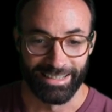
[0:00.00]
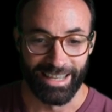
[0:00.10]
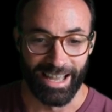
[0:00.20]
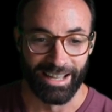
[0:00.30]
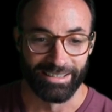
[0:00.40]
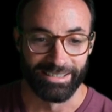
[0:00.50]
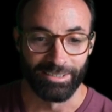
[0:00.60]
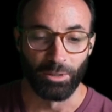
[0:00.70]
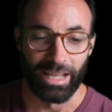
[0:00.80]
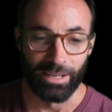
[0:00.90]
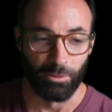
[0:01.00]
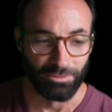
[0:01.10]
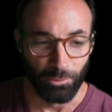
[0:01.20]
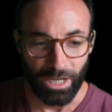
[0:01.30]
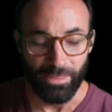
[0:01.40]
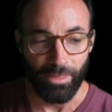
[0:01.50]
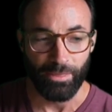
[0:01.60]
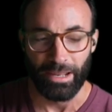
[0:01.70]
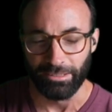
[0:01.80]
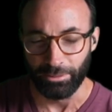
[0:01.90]
Yeah. So it was one of the
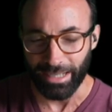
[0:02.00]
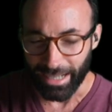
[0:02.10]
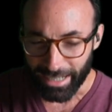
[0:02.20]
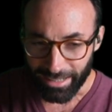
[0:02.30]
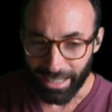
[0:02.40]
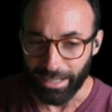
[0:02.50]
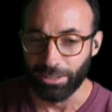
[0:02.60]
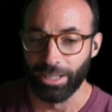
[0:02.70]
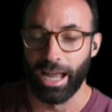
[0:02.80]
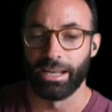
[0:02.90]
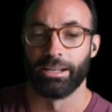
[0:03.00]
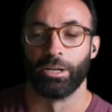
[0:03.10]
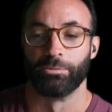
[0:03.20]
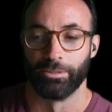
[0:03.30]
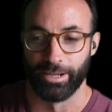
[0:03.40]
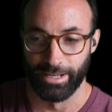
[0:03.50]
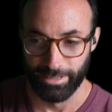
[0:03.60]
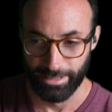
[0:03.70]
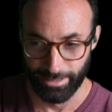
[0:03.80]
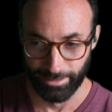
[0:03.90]
things we kind of glided over
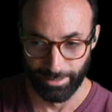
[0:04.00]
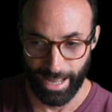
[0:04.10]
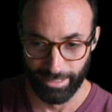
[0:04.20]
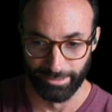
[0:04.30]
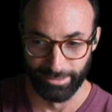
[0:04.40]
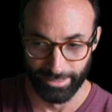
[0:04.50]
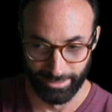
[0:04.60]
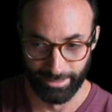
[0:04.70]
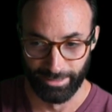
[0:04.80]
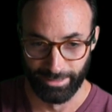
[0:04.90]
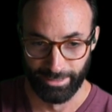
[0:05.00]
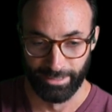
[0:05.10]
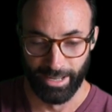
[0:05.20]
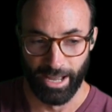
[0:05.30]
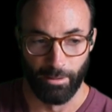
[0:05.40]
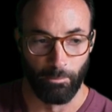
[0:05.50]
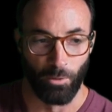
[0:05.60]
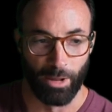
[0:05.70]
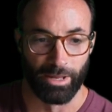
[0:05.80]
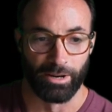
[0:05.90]
it in the last
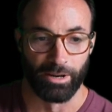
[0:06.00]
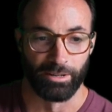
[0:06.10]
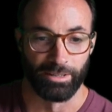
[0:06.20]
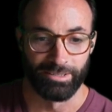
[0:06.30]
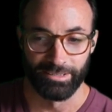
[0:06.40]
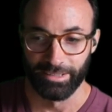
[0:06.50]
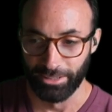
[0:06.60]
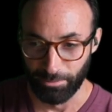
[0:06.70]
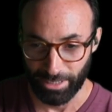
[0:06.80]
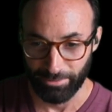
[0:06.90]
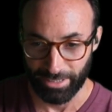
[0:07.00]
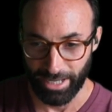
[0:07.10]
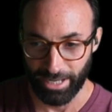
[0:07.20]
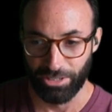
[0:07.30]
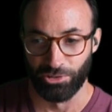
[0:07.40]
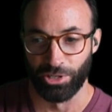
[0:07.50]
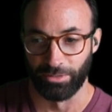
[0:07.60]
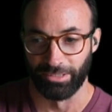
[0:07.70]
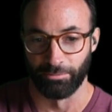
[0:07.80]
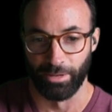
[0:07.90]
webinar, just a little bit of a touch along
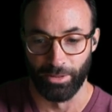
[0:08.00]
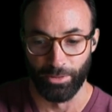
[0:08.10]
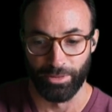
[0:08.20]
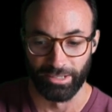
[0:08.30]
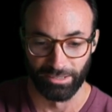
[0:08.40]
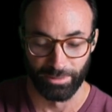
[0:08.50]
with some other things.